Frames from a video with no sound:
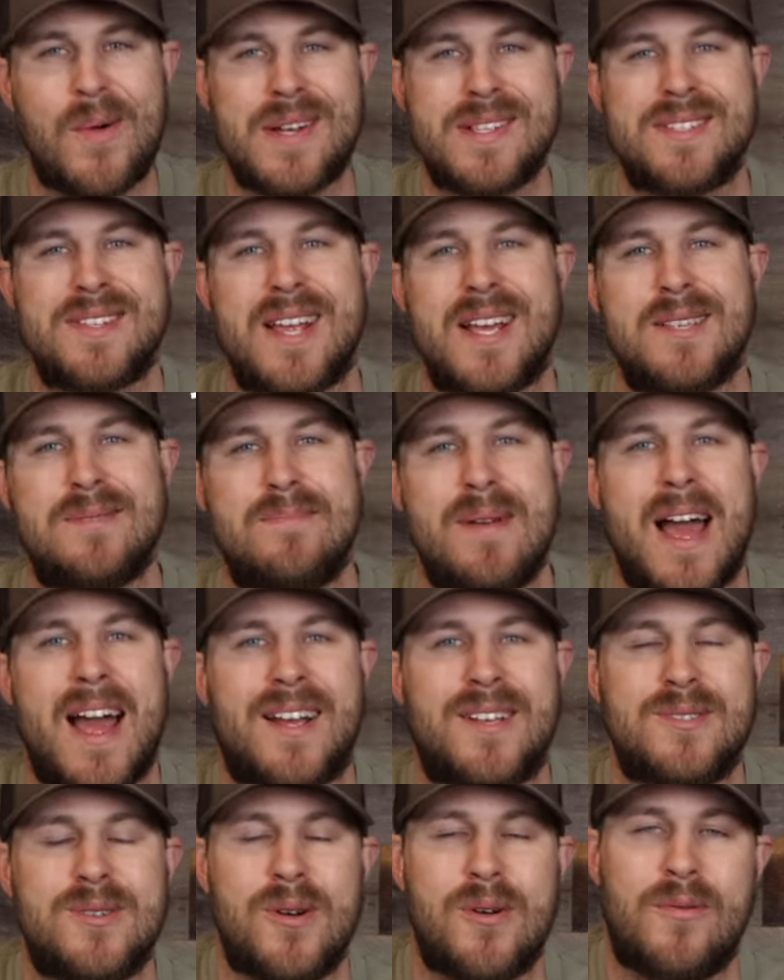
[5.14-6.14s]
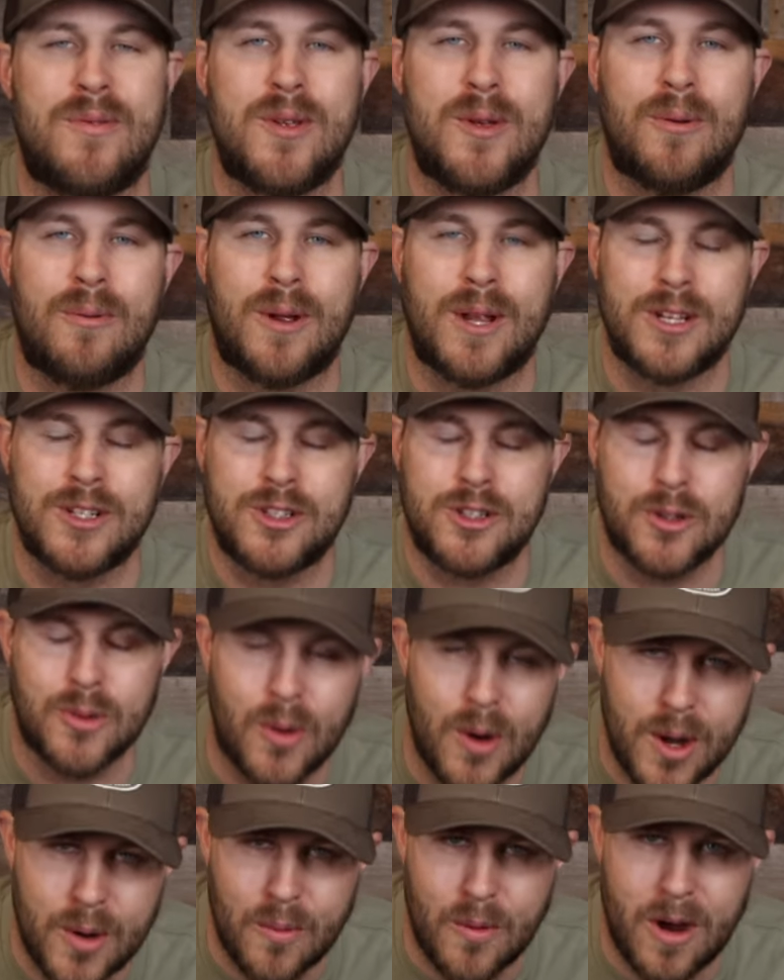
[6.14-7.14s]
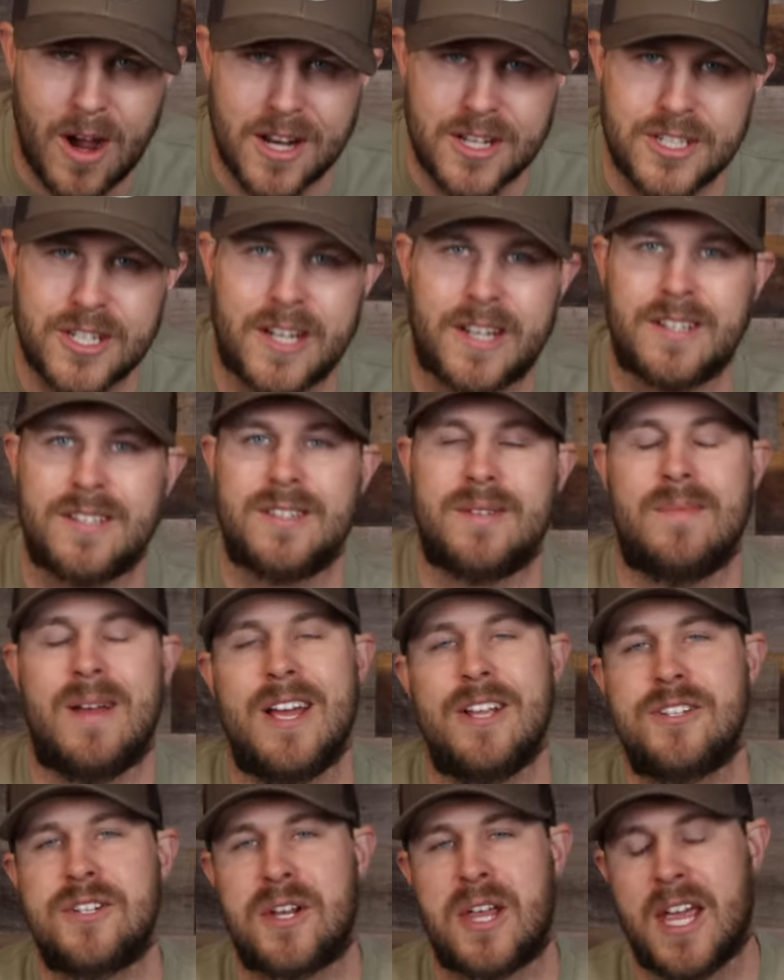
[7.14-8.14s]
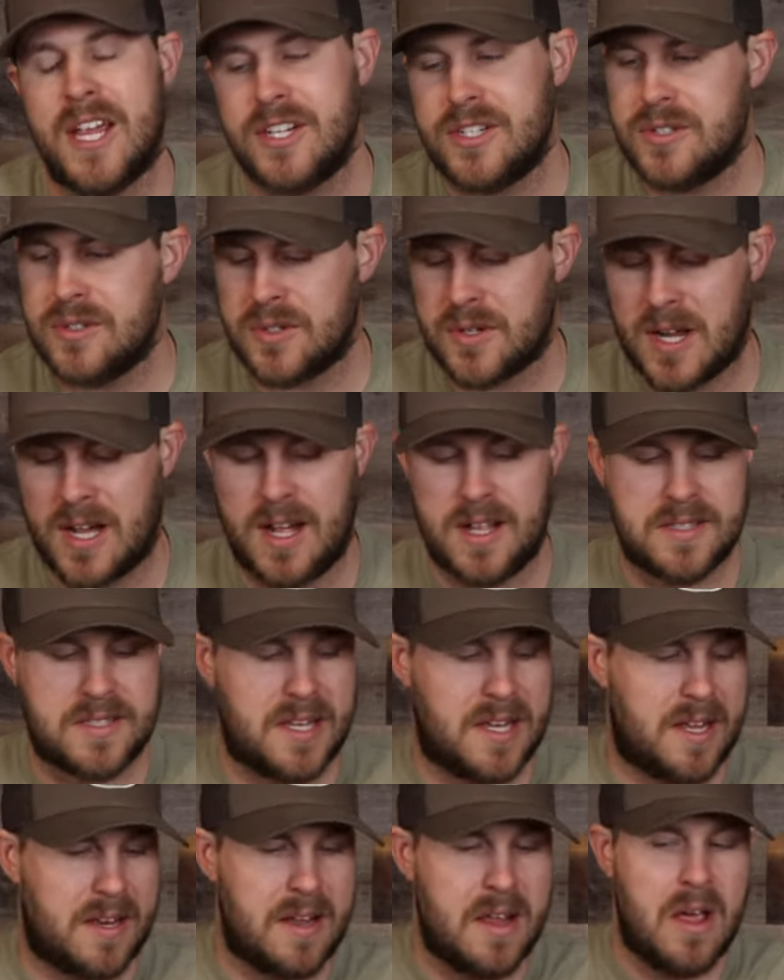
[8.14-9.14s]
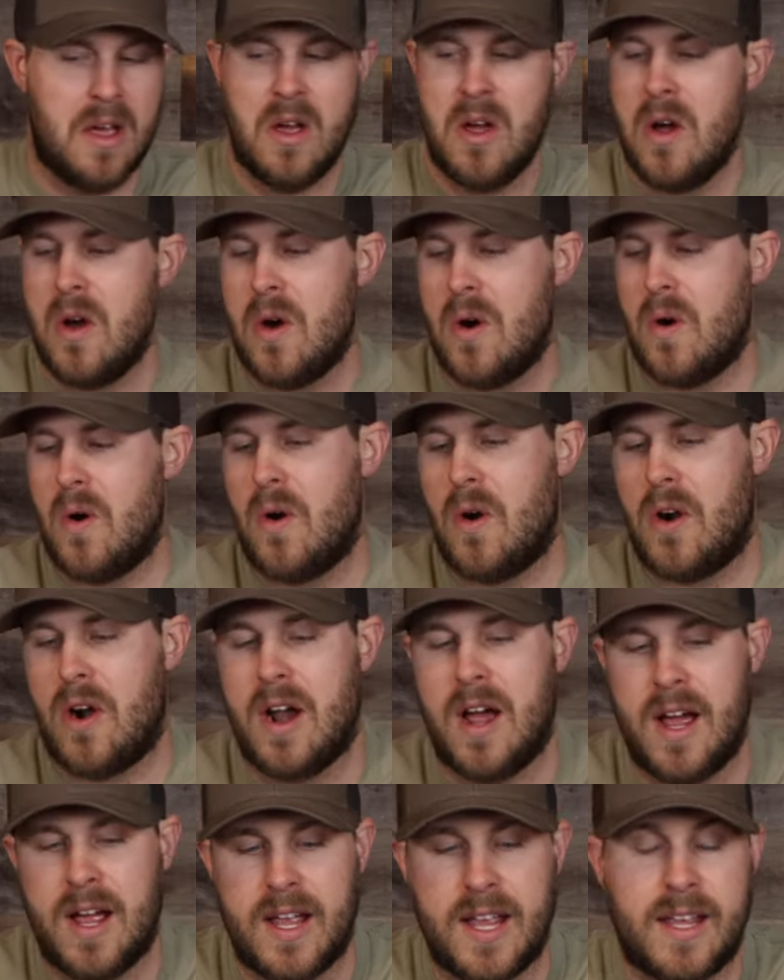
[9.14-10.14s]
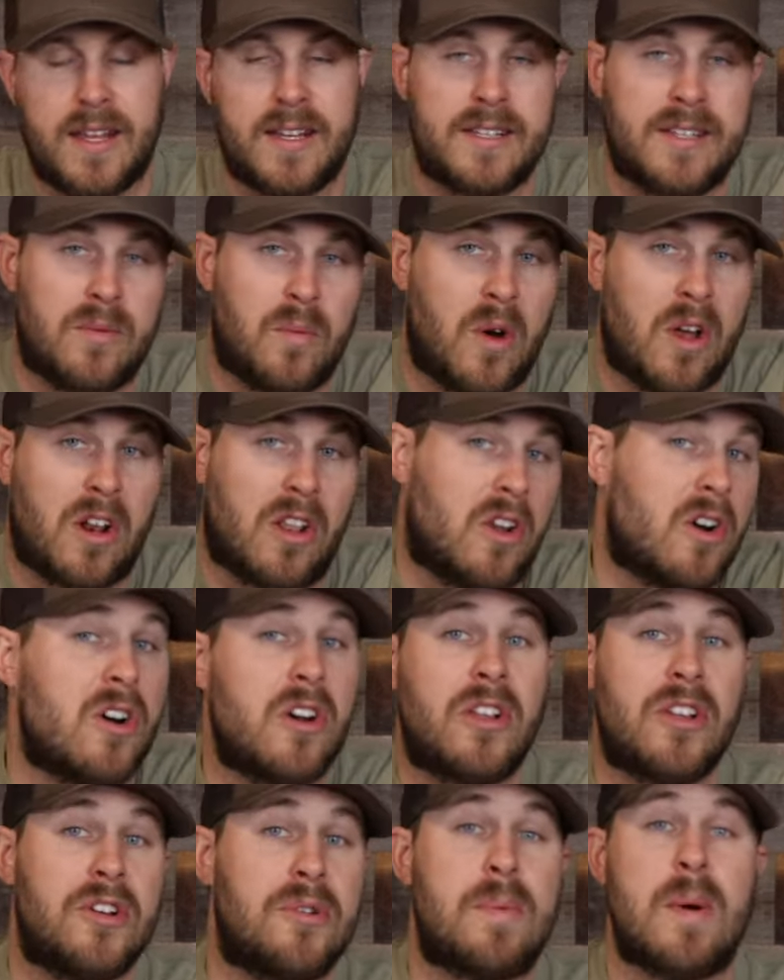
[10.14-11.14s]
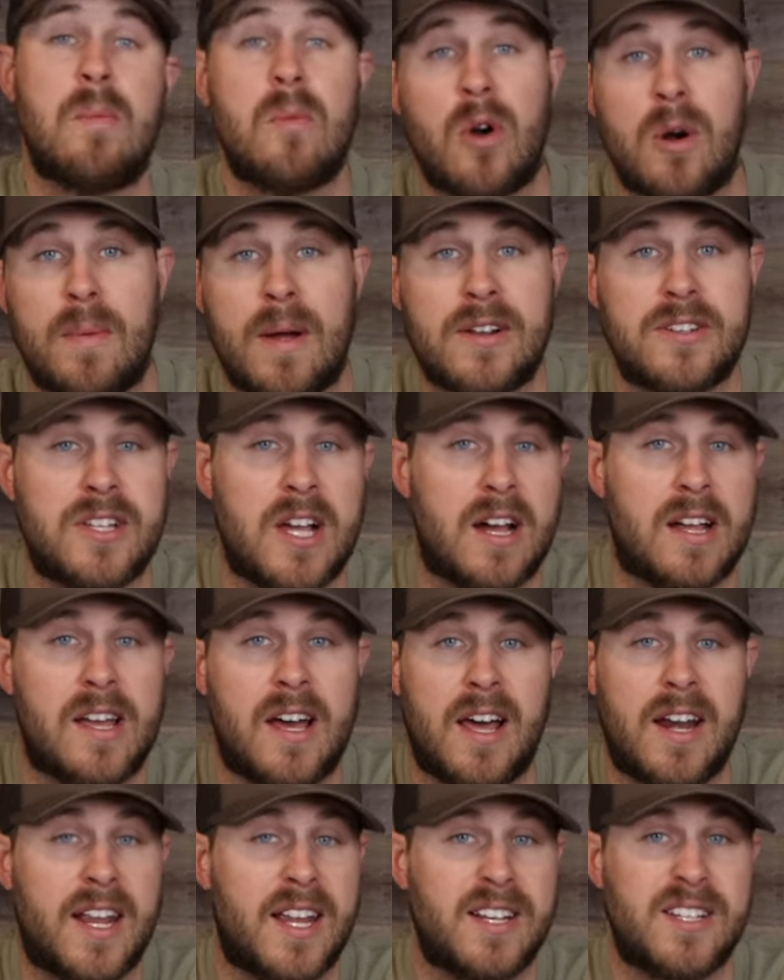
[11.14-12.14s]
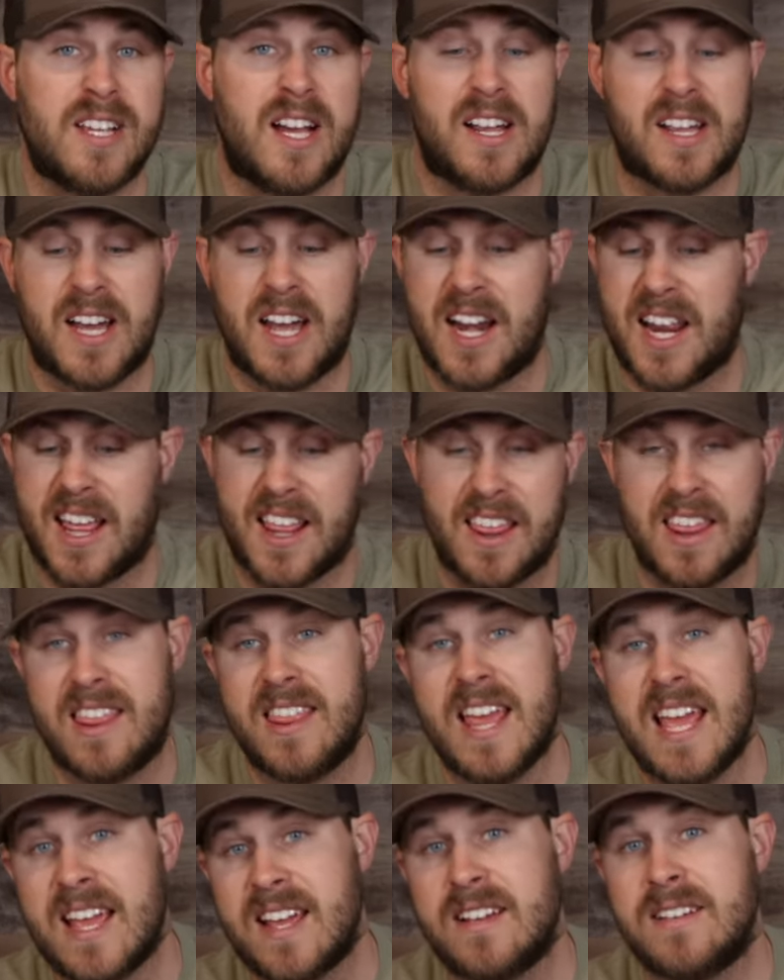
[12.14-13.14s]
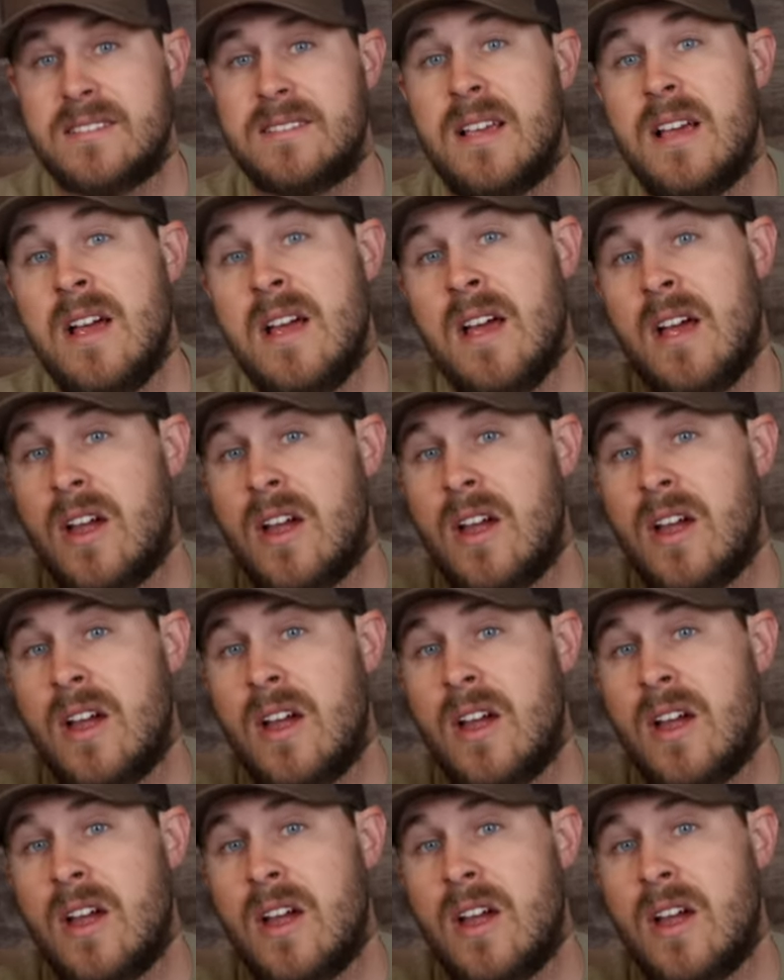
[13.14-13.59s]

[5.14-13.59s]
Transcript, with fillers: Wednesdays back, so if you enjoy watching some educational content or want to learn a little bit more about duck hunting and duck hunting things,